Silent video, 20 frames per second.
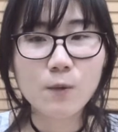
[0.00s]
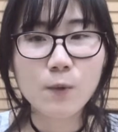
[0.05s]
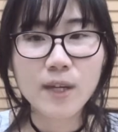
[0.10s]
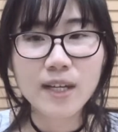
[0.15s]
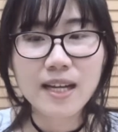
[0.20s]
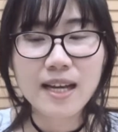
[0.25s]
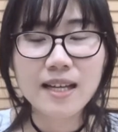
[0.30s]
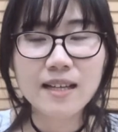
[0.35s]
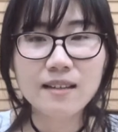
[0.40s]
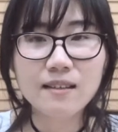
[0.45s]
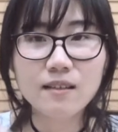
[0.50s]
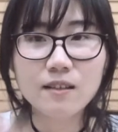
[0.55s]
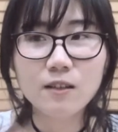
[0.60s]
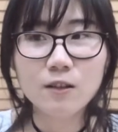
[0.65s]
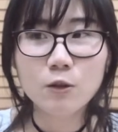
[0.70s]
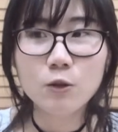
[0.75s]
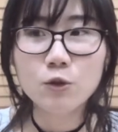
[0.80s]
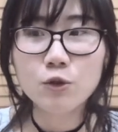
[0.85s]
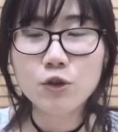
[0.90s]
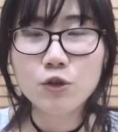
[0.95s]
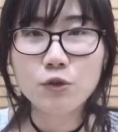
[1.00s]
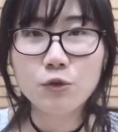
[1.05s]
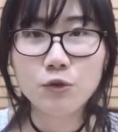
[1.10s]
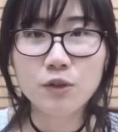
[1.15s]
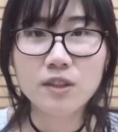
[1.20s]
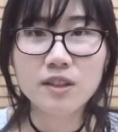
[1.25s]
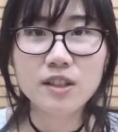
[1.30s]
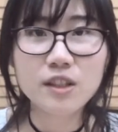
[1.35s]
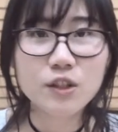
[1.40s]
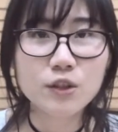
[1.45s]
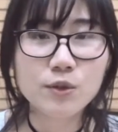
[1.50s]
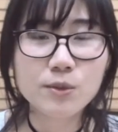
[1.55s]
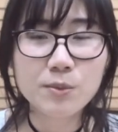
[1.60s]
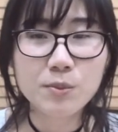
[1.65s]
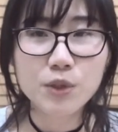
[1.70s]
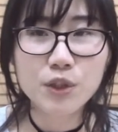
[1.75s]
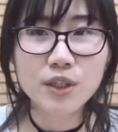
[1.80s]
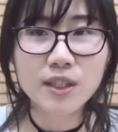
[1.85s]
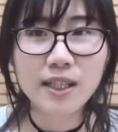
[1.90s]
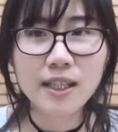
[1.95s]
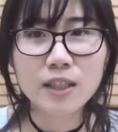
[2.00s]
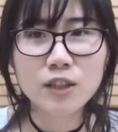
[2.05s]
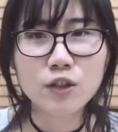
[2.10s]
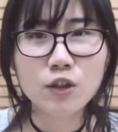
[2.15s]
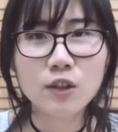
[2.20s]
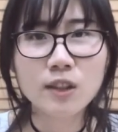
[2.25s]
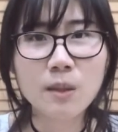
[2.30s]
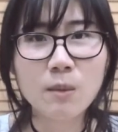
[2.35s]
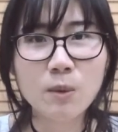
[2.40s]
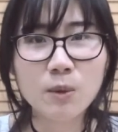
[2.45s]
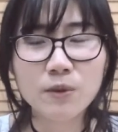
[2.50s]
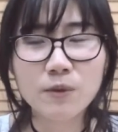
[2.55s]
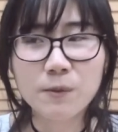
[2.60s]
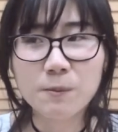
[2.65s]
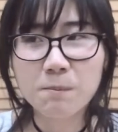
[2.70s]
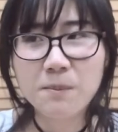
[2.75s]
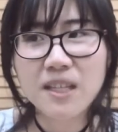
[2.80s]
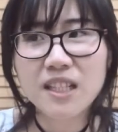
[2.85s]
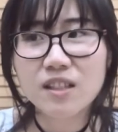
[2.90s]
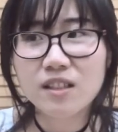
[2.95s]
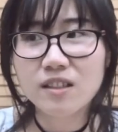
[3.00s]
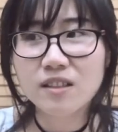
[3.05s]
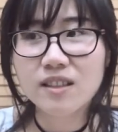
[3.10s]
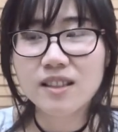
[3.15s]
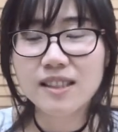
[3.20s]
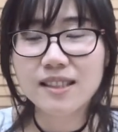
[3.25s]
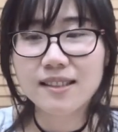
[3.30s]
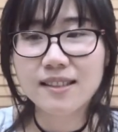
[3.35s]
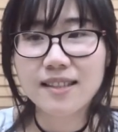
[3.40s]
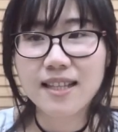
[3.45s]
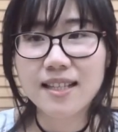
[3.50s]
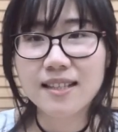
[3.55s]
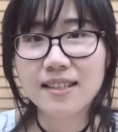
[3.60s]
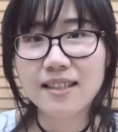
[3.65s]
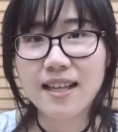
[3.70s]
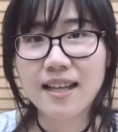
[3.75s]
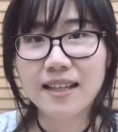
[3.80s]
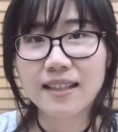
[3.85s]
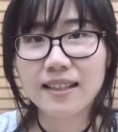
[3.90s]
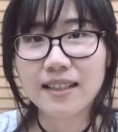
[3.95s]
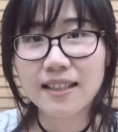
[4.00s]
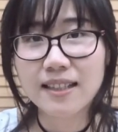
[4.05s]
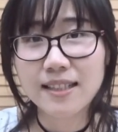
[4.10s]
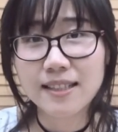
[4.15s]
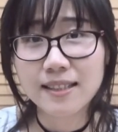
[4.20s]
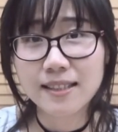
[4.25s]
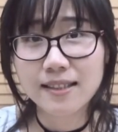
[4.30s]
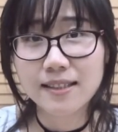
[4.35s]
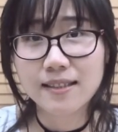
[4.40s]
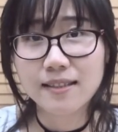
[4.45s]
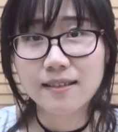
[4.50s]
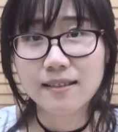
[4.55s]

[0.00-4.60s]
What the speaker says: when I looked through the description, I saw some of the pictures, it says like it is,